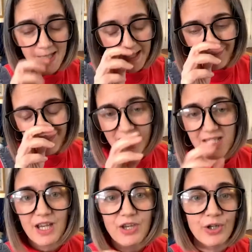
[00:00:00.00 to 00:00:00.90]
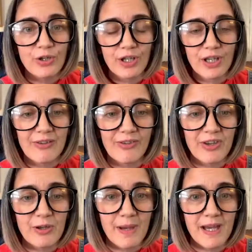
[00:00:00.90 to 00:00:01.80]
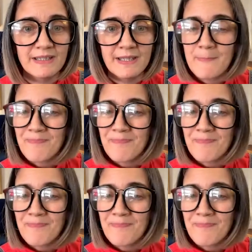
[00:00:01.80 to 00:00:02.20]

like especially that younger consumer.